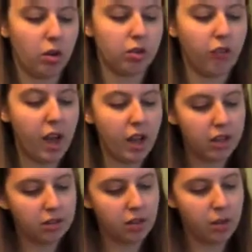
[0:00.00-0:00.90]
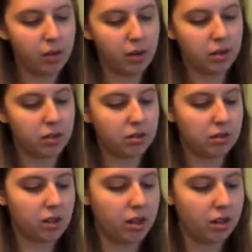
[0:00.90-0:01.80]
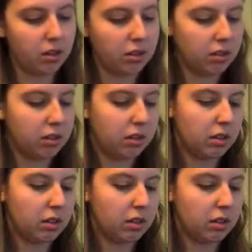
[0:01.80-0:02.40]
alcohol's fine. Jamberry does sell